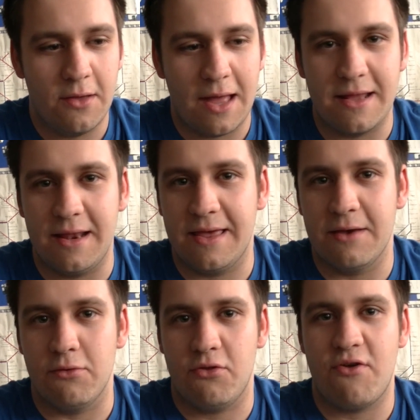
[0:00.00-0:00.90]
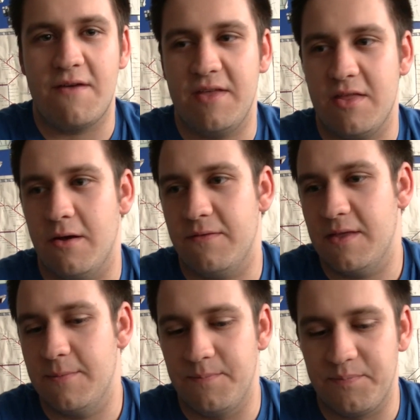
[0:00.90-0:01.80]
And then he kills Travis
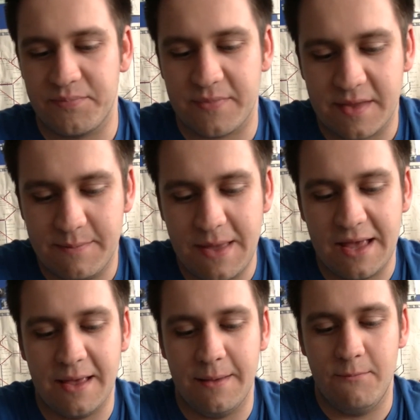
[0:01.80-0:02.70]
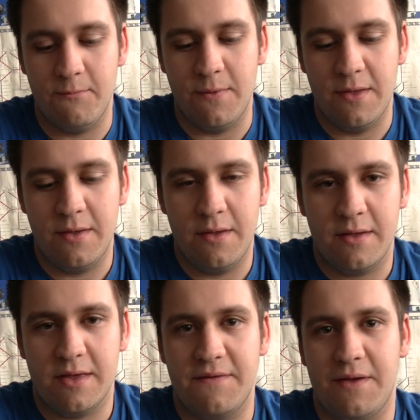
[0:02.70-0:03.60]
after giving him
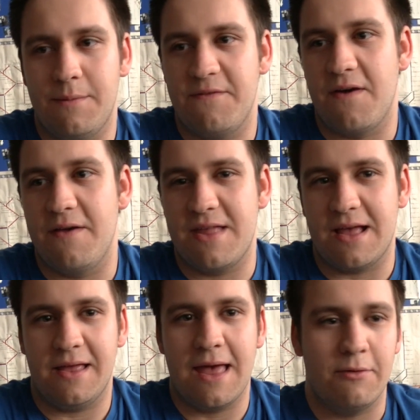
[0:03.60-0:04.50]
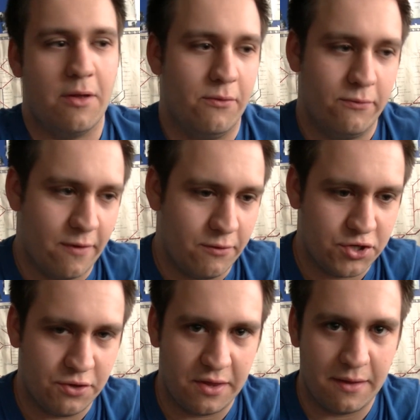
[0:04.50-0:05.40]
a 5-second countdown, although
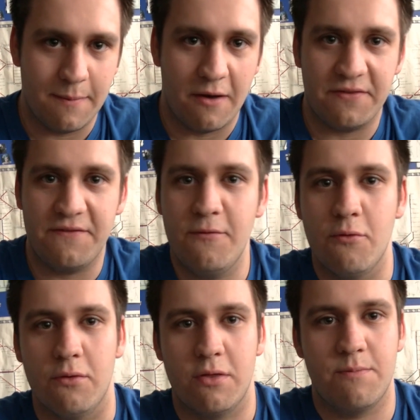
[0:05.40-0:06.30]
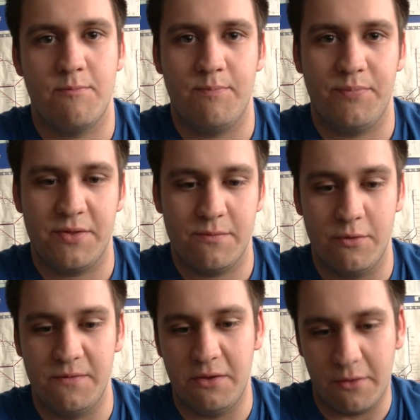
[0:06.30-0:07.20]
shooting him after force,
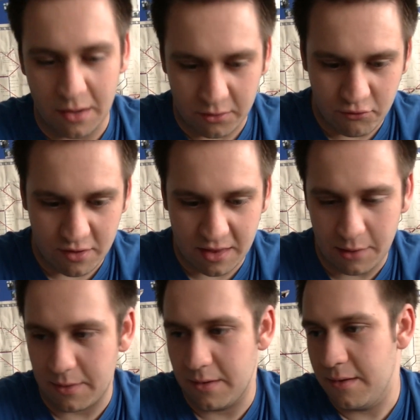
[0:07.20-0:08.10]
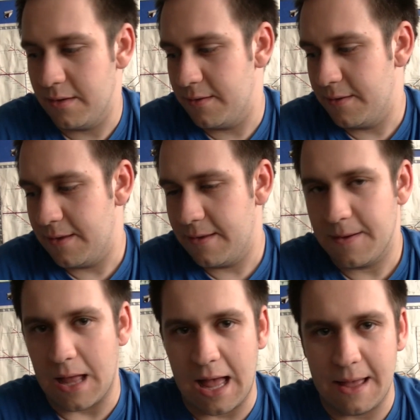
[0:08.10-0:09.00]
proving you can't trust anyone.
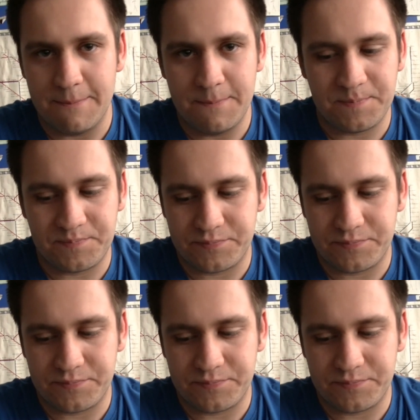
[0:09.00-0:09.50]
And